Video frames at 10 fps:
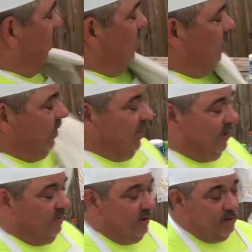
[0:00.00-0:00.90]
What I
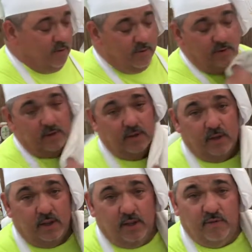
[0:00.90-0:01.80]
have here
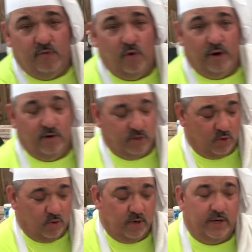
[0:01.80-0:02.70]
is 4 ears of
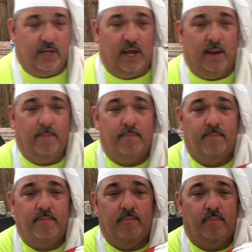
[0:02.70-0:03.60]
corn on the cob,
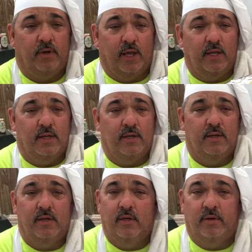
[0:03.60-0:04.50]
okay?
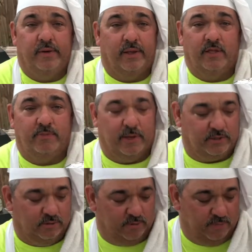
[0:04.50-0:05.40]
Nothing
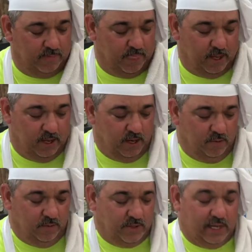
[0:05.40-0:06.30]
special.
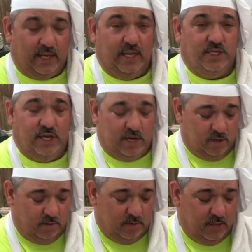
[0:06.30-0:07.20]
We're gonna take each
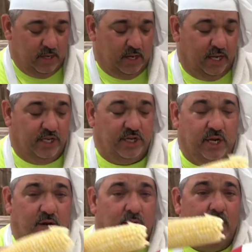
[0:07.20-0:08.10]
ear. Each
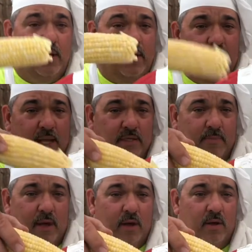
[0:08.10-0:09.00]
ear has
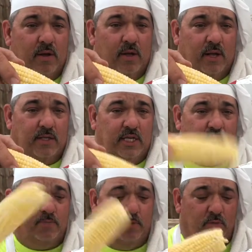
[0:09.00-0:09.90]
about a
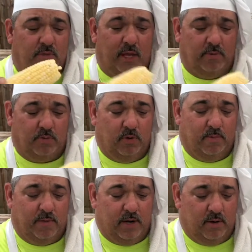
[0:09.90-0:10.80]
tablespoon
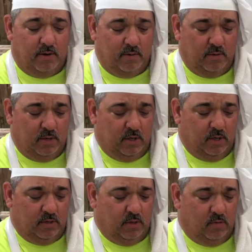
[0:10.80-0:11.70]
of butter.
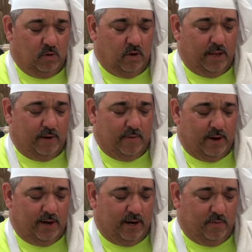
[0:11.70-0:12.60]
Just gonna roll that
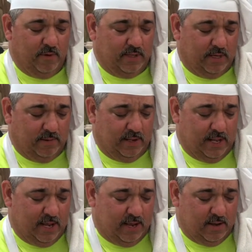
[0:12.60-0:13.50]
around in there one time like that